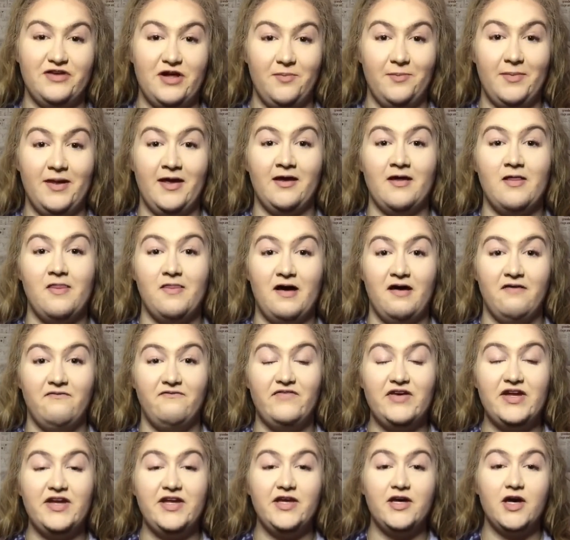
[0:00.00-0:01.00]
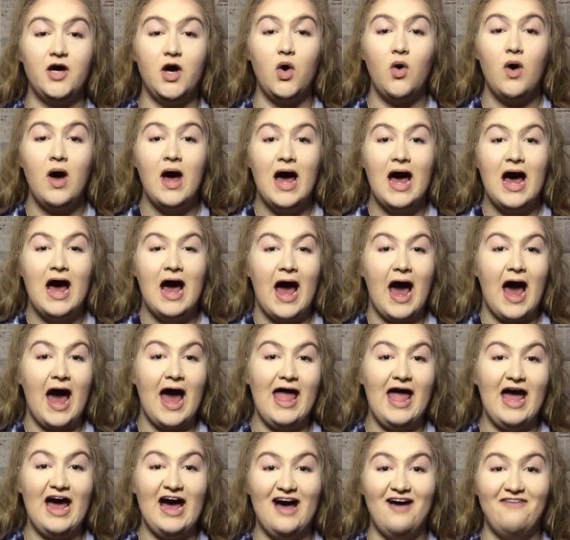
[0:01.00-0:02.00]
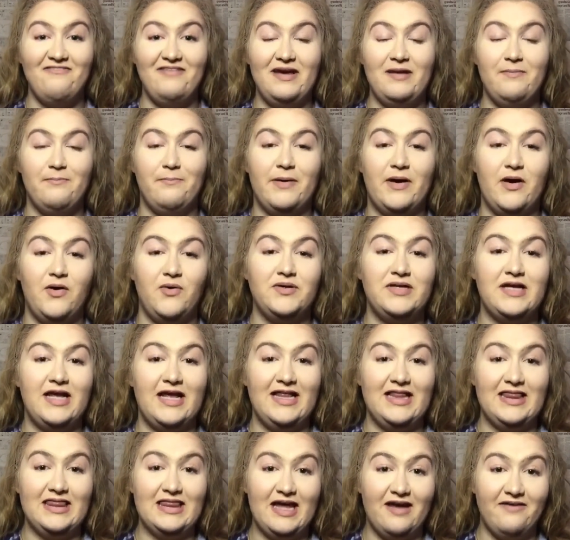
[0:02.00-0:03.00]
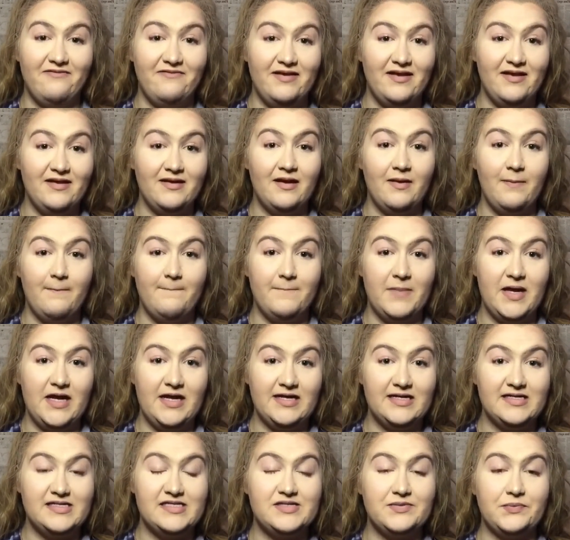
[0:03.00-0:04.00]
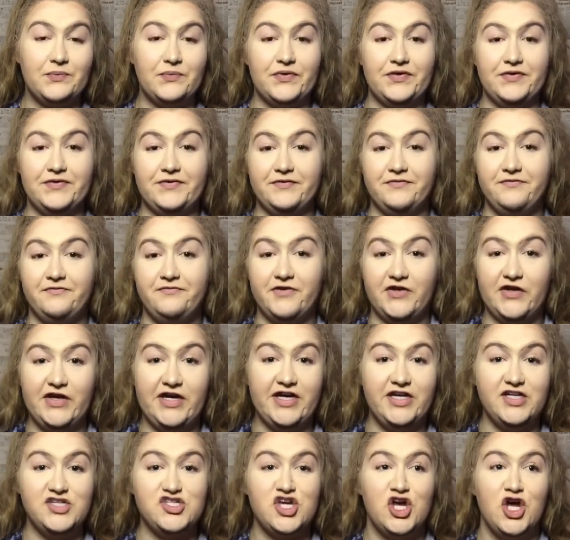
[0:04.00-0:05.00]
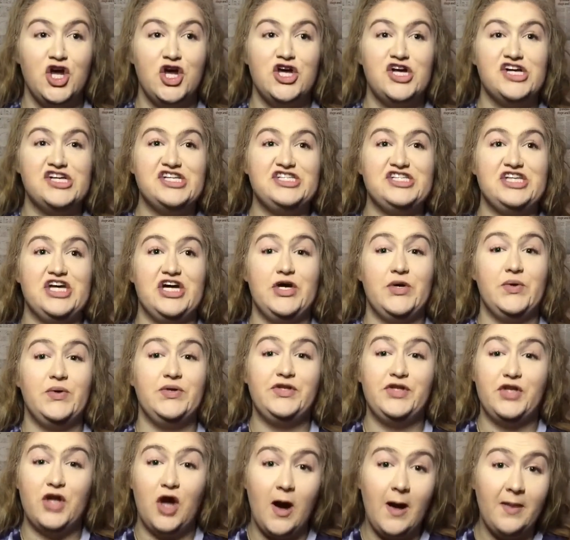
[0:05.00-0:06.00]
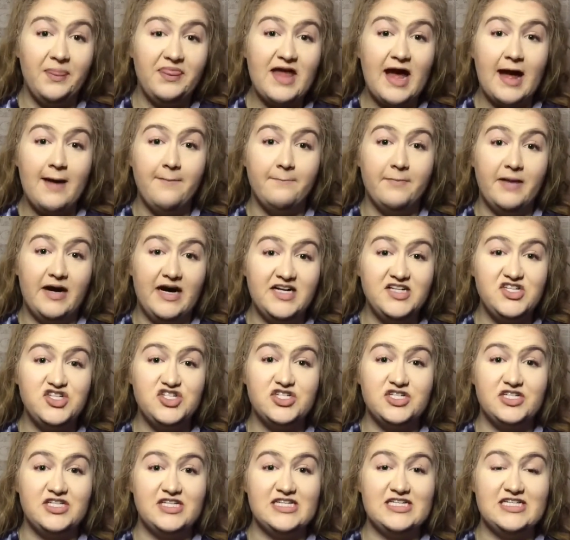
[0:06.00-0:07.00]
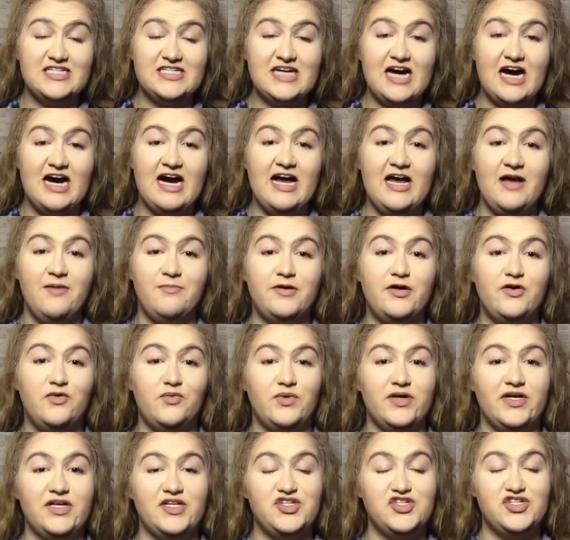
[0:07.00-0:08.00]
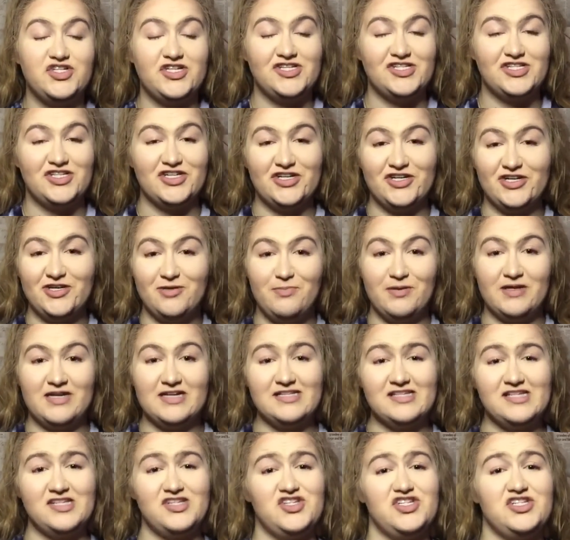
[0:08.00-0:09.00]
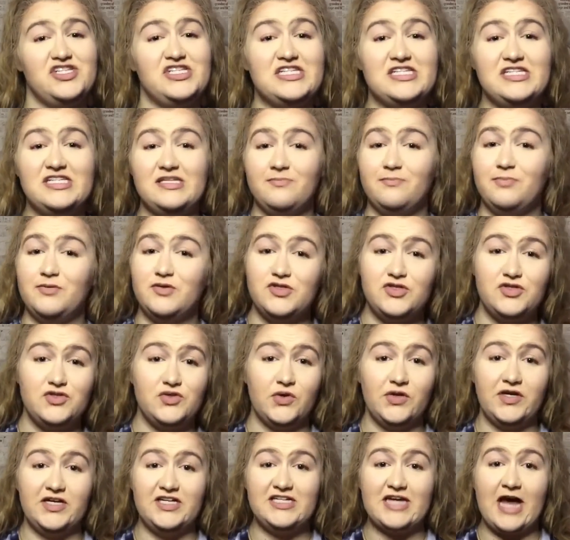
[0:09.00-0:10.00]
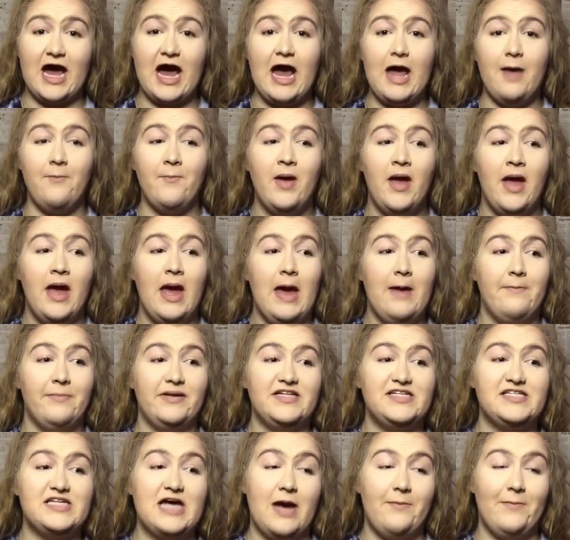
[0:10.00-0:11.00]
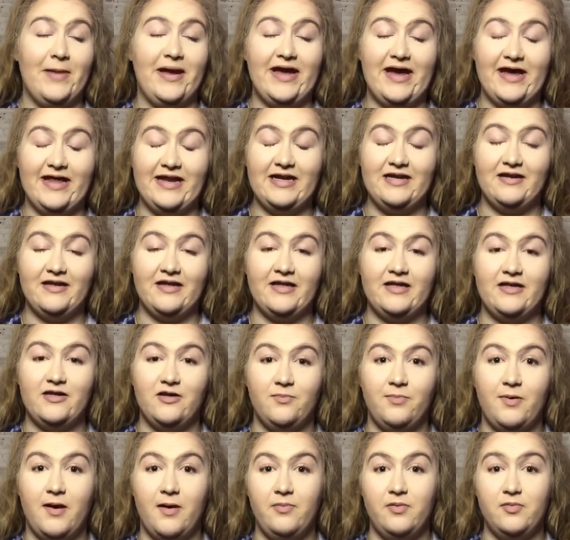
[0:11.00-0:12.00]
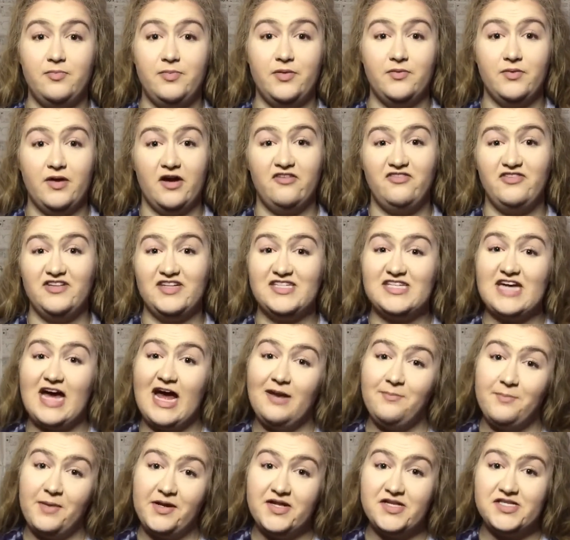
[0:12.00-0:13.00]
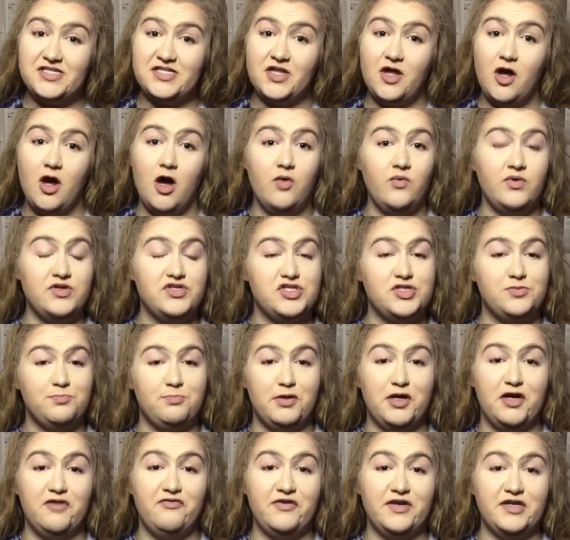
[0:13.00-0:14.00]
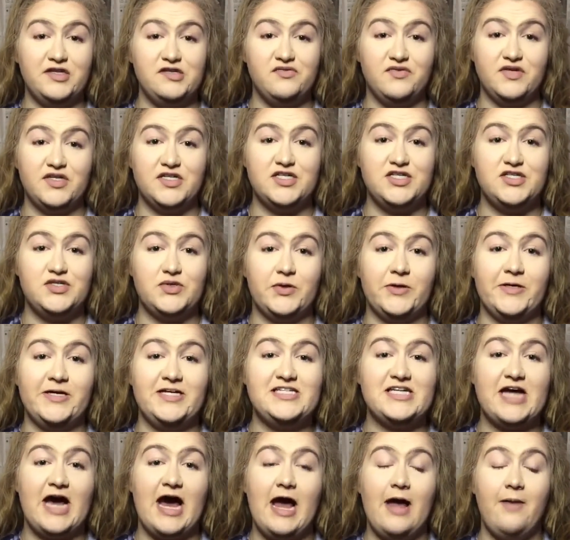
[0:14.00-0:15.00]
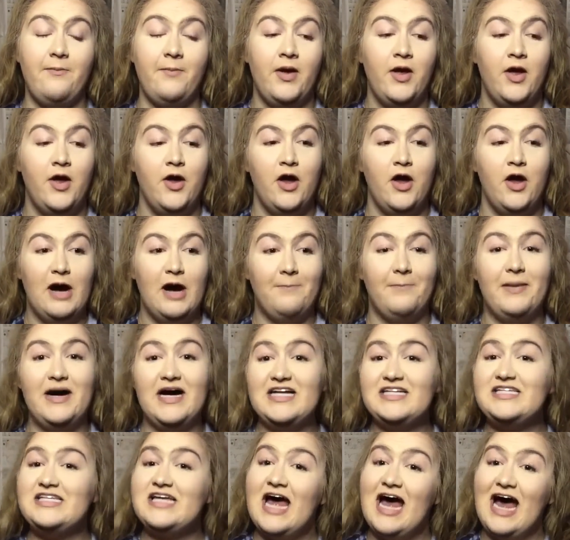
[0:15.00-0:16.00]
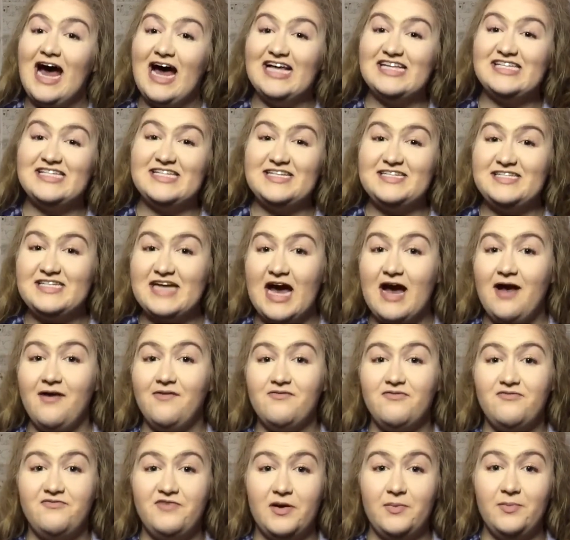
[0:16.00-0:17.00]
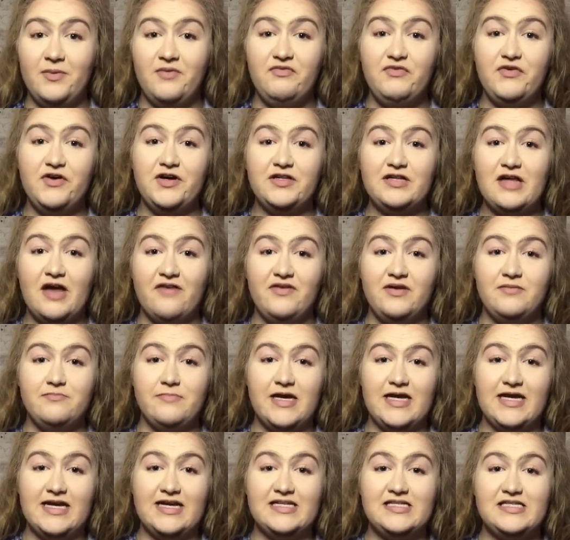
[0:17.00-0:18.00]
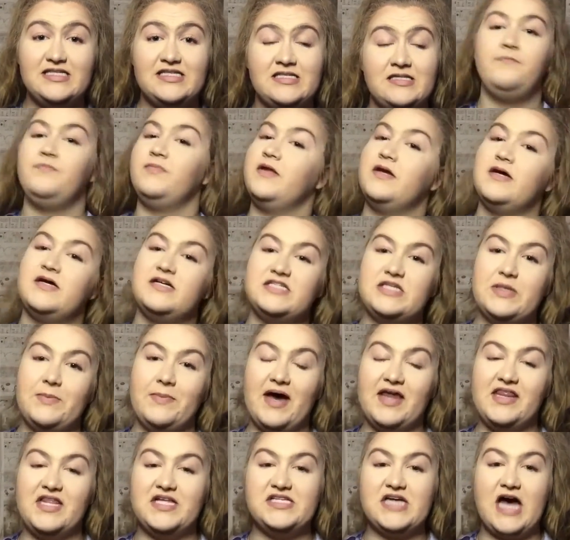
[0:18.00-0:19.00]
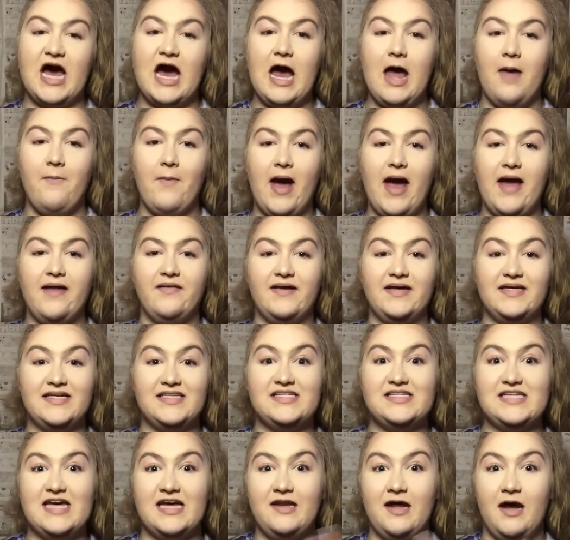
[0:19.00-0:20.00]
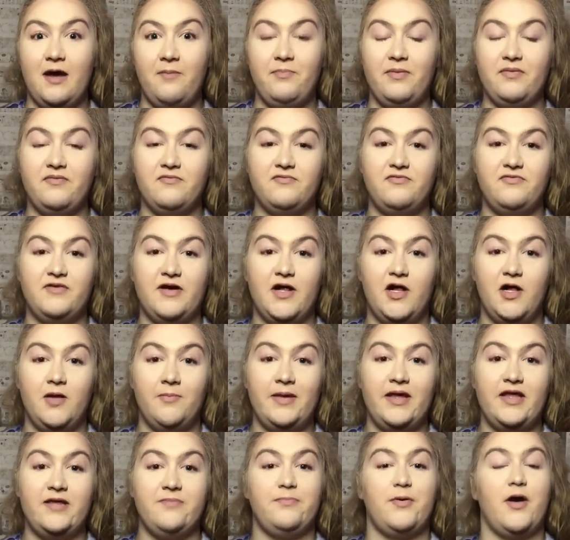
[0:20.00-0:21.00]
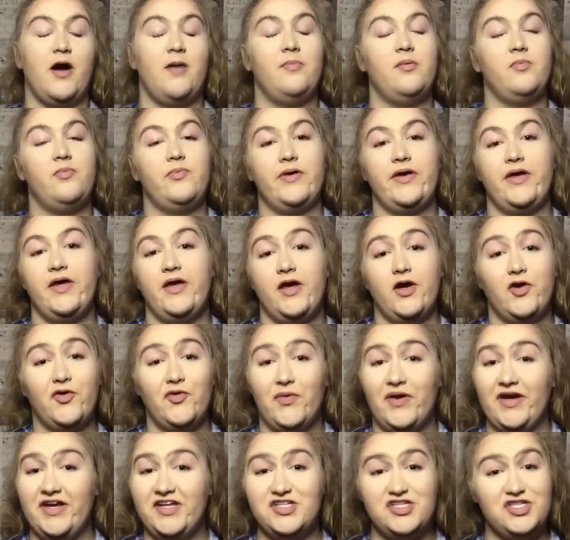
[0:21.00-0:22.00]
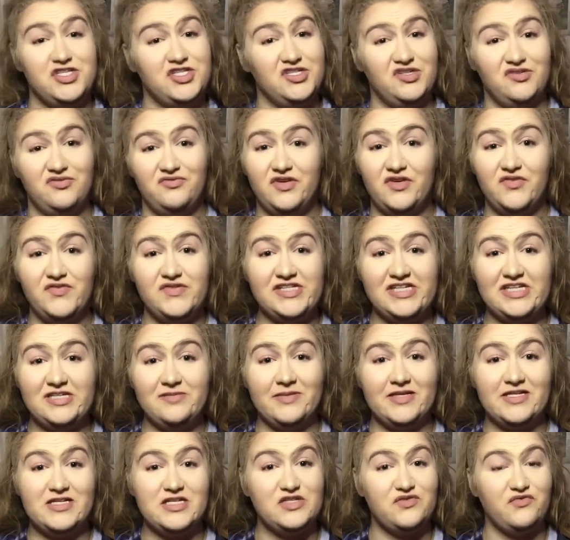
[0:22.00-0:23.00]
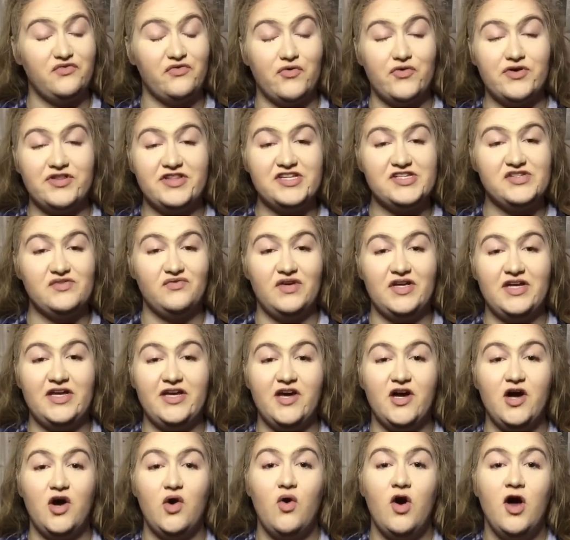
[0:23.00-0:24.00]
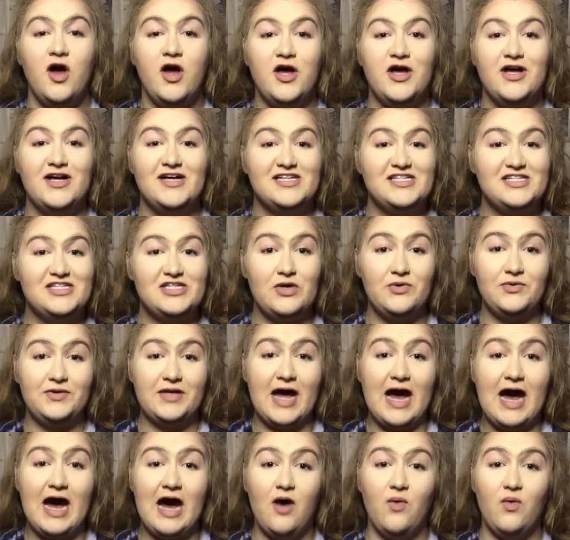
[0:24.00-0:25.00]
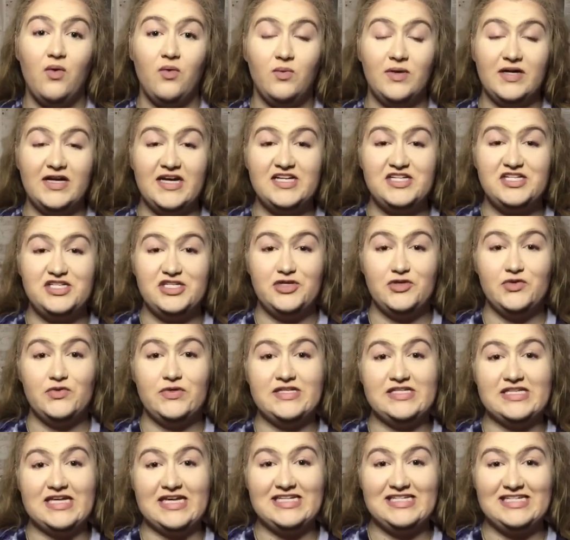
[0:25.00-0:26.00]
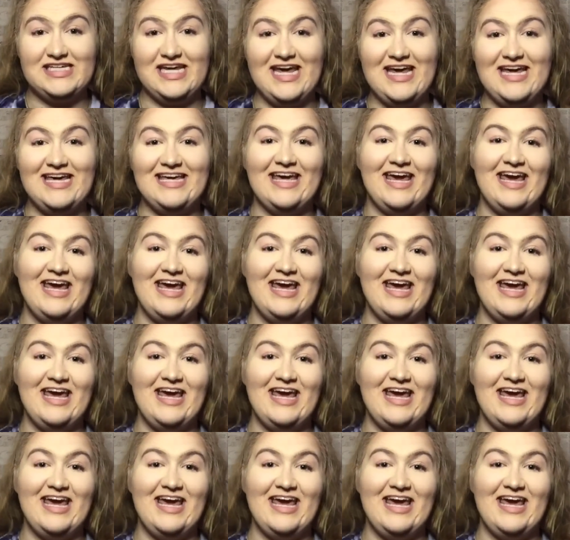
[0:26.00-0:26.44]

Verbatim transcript: filming that video. I have about 11 minutes worth of footage, so not that much this time, which is good because it's just a simple story time. By the time I edit it, it'll probably be roughly 10 minutes long, which is perfect for a story time. But I sit down, film it for 11 minutes, so by the time I like set up and film, it probably equates to 15 minutes for this video. So now what I do is I take